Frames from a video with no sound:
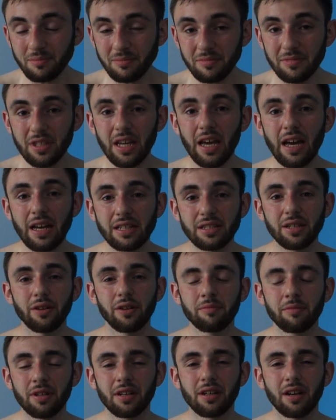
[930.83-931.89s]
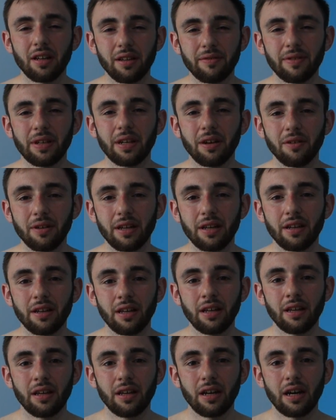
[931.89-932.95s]
yeah, so I'm going to cut the video
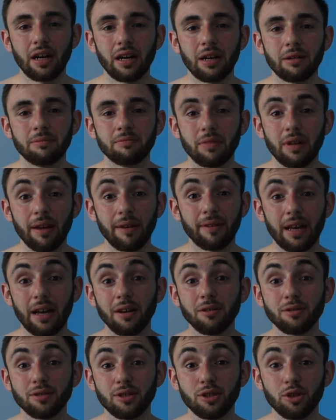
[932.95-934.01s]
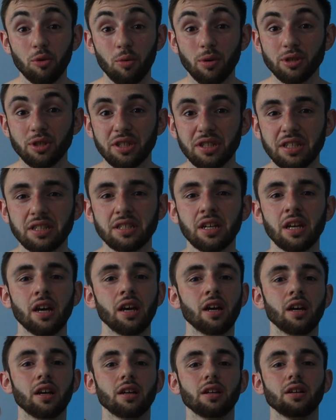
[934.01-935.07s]
here. If Kels, you're watching this,
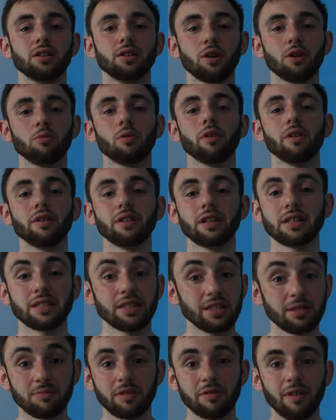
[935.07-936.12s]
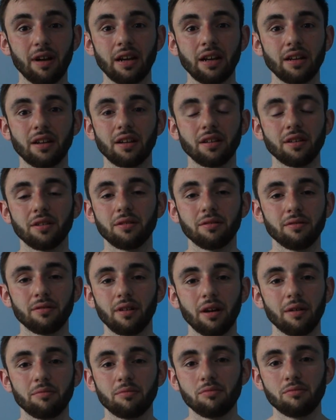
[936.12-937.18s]
don't worry, this isn't me ranting at you.
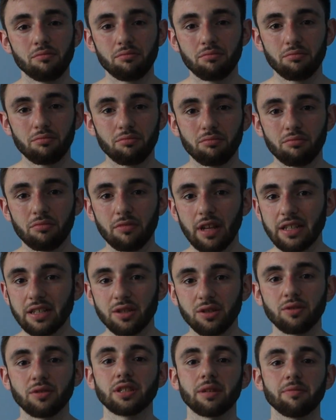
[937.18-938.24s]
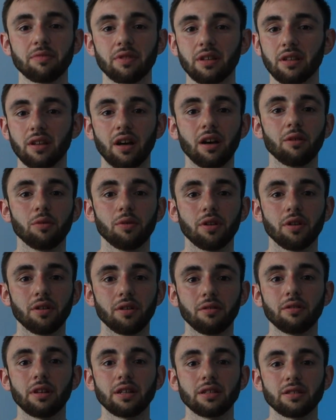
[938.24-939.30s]
That's not something that I want
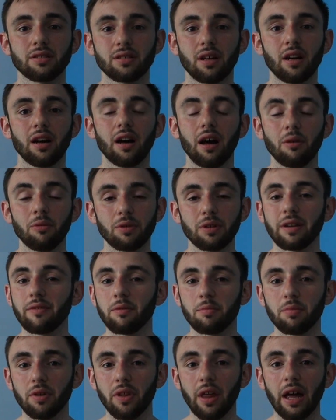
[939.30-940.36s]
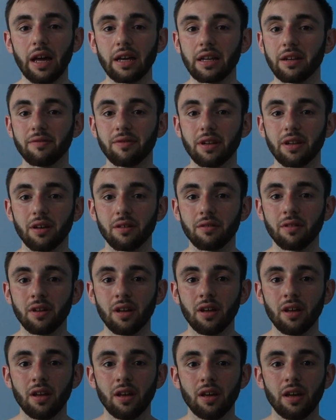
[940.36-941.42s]
to do. I would never put that in a video.
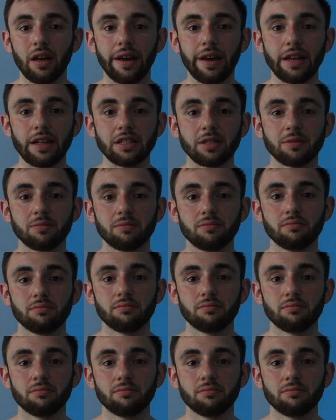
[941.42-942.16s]
It's,